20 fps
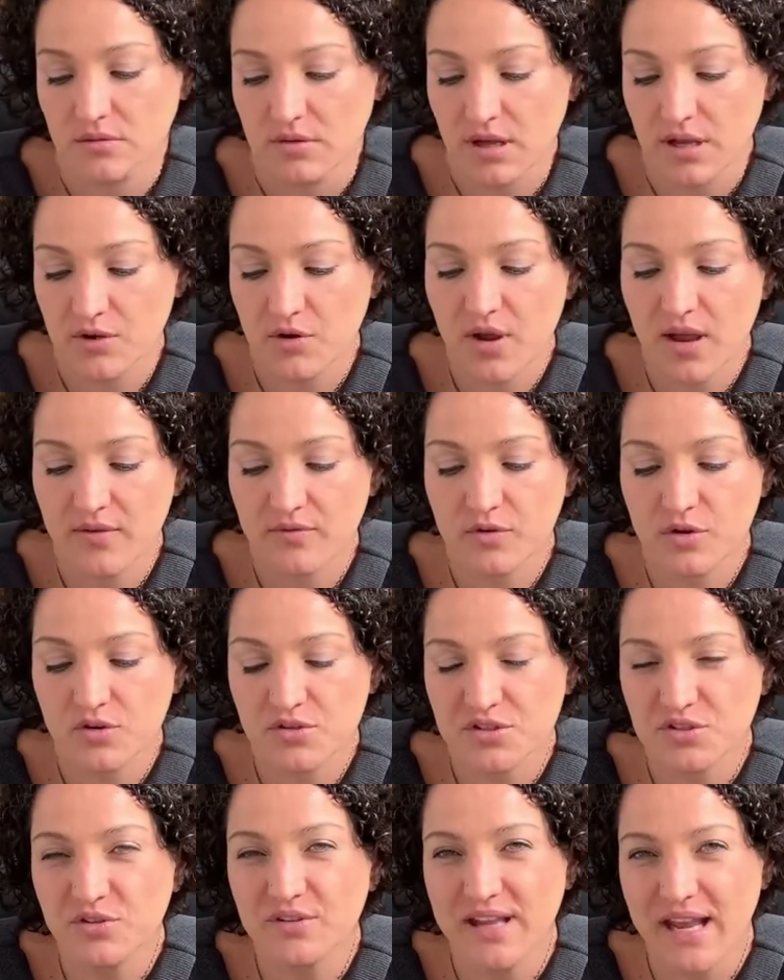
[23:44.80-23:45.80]
and you're
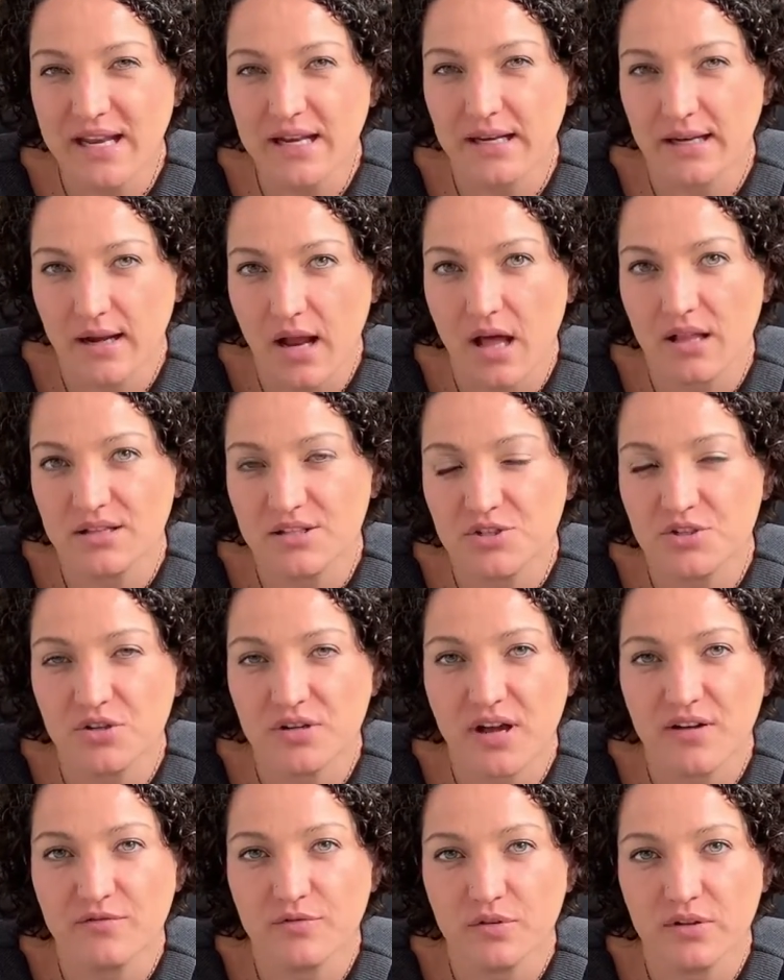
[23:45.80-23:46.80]
still gaining knowledge. You're
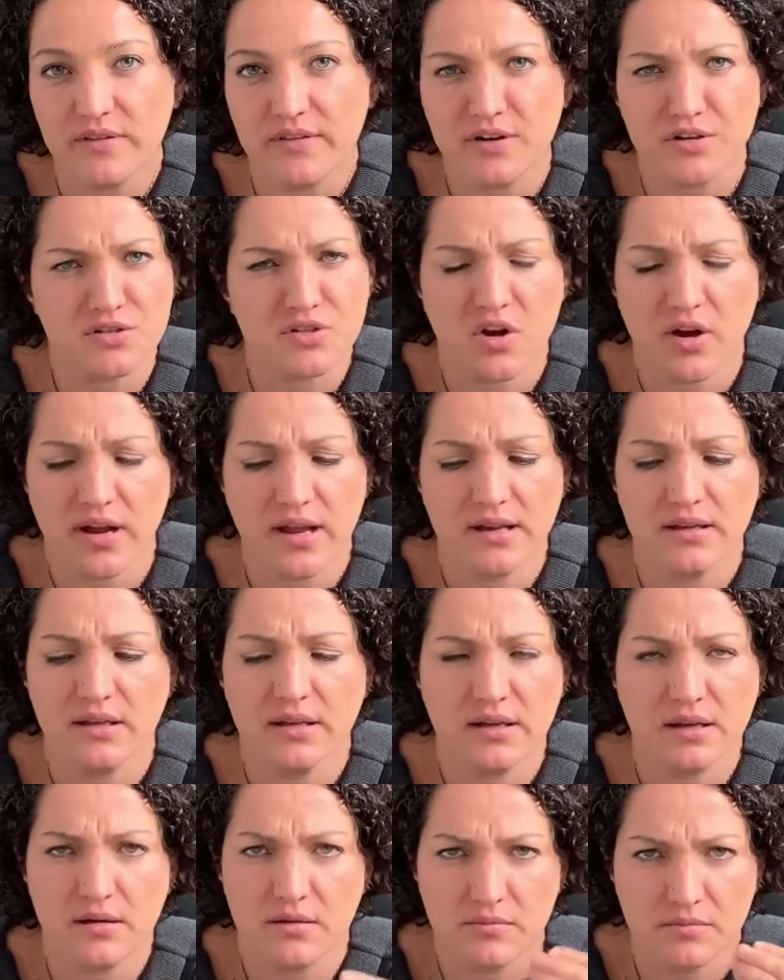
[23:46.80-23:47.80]
not fully there. Sorry, I had
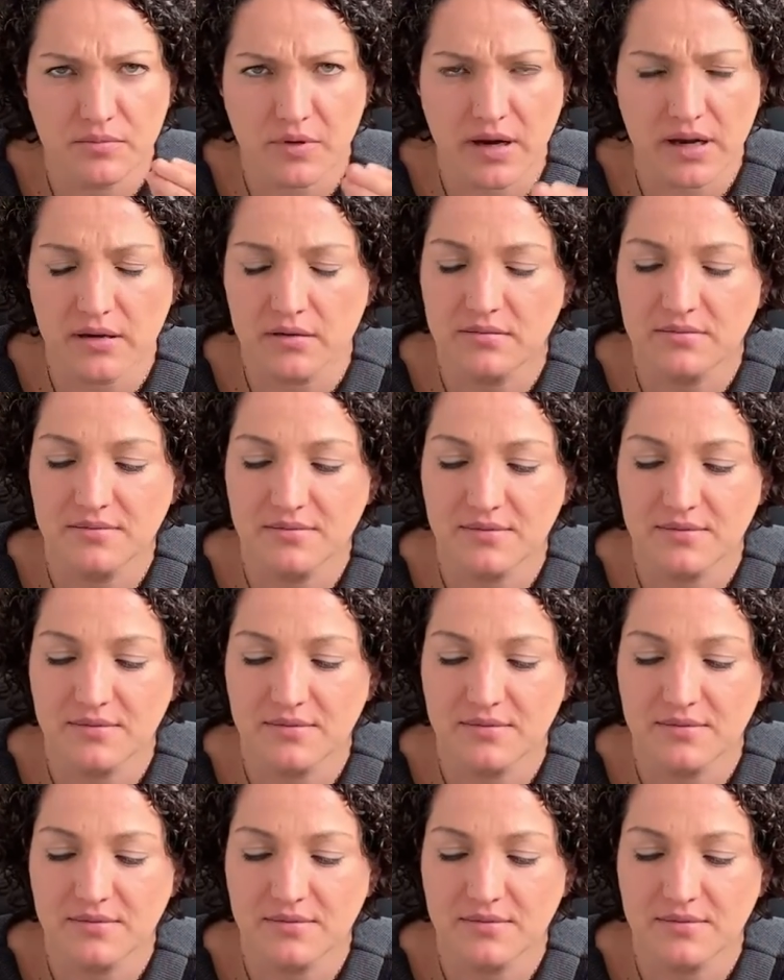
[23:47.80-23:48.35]
like a brain